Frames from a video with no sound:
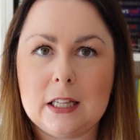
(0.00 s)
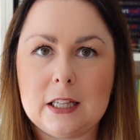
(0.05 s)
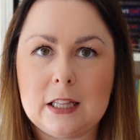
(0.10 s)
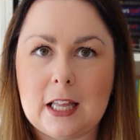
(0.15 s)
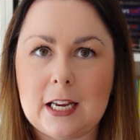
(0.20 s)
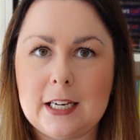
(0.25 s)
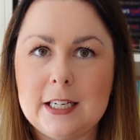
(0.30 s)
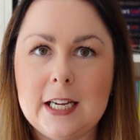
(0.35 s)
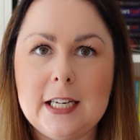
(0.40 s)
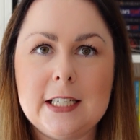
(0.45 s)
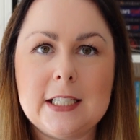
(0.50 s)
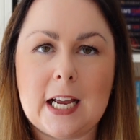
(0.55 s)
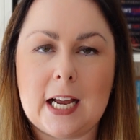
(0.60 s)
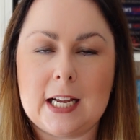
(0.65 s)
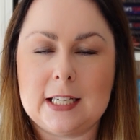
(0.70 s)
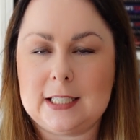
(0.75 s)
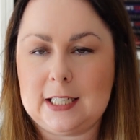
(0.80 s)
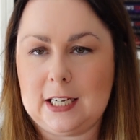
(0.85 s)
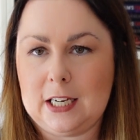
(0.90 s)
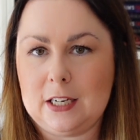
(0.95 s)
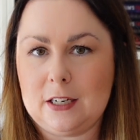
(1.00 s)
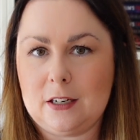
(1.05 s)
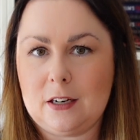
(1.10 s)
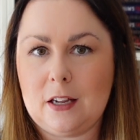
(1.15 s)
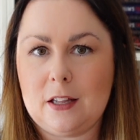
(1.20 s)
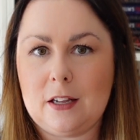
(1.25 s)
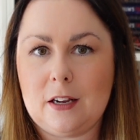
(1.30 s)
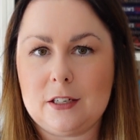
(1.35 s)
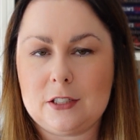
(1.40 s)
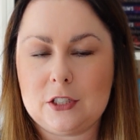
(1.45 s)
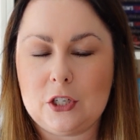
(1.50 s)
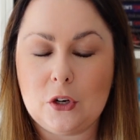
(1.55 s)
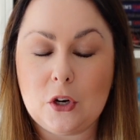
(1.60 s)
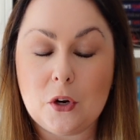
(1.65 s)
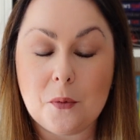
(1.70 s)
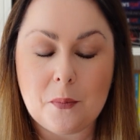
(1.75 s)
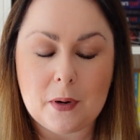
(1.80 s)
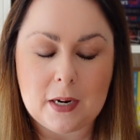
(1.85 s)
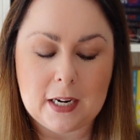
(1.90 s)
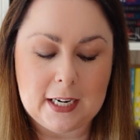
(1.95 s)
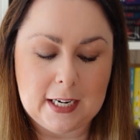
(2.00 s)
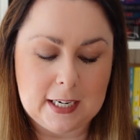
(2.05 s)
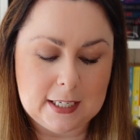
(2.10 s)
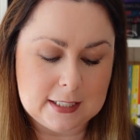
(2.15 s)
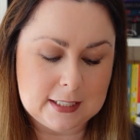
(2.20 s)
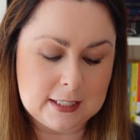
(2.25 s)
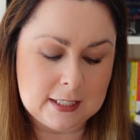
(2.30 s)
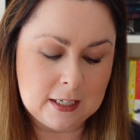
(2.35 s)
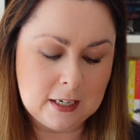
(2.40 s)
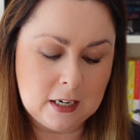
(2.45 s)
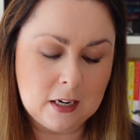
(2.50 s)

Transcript: need Cassian to complete